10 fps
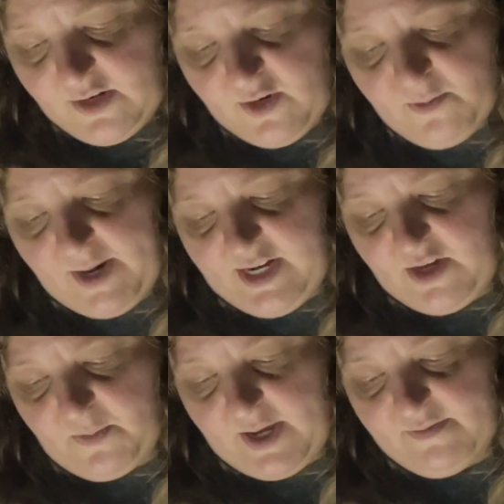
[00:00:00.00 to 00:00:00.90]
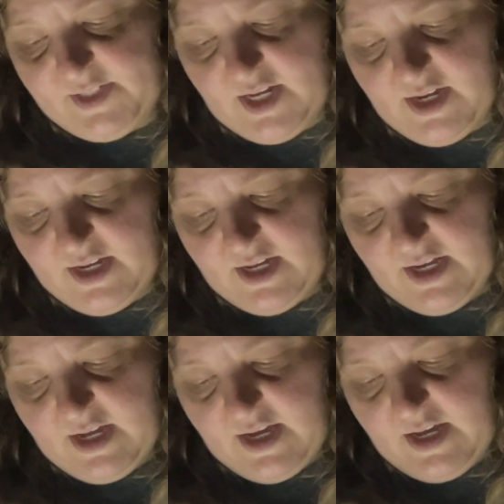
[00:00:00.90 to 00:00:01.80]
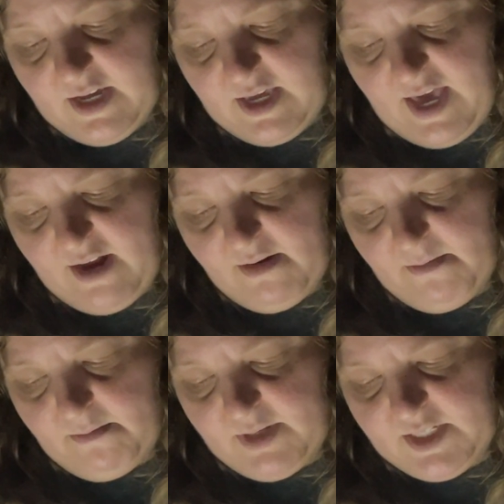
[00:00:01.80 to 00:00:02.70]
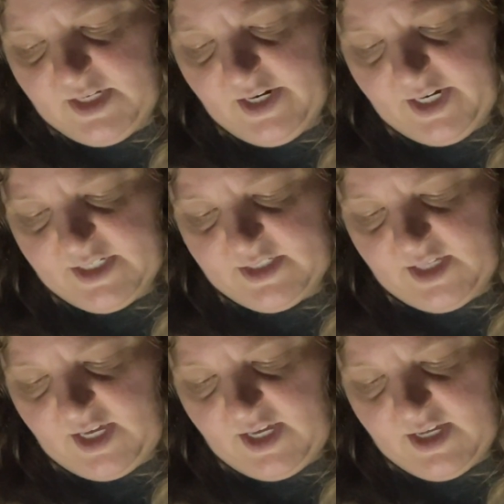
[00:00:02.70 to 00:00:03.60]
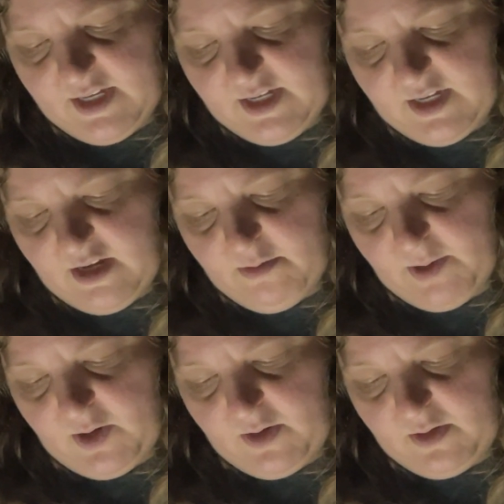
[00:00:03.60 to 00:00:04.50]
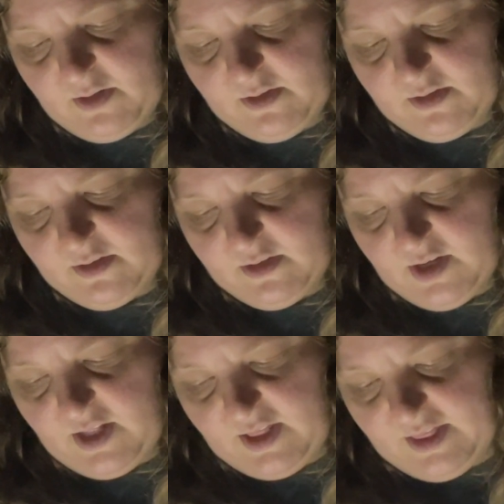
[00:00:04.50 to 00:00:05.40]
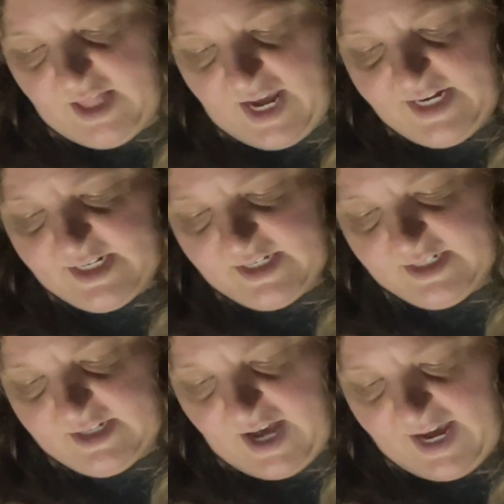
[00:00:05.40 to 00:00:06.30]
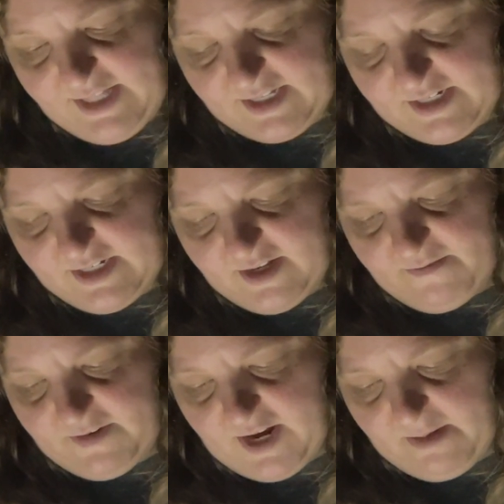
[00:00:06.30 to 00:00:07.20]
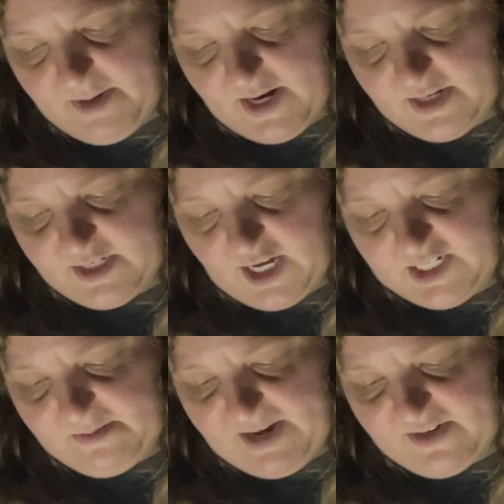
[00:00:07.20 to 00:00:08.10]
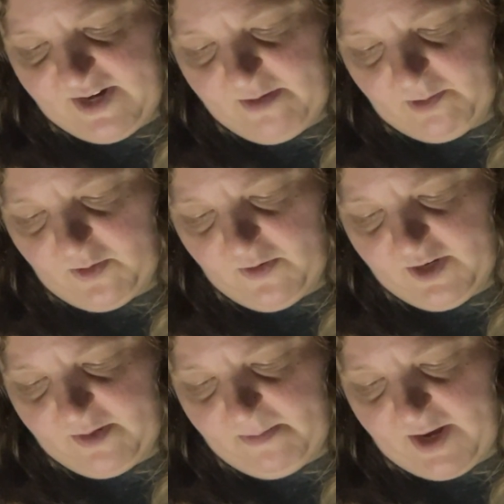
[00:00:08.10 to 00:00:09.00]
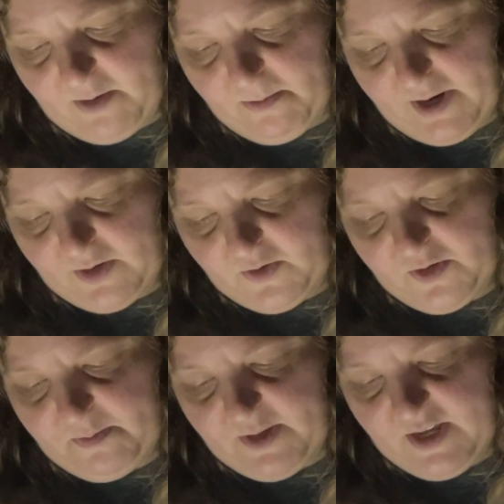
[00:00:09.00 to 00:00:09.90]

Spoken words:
no radio waves. Yet, mysteriously, a light island, a phenomenon talked about and recorded by a rare group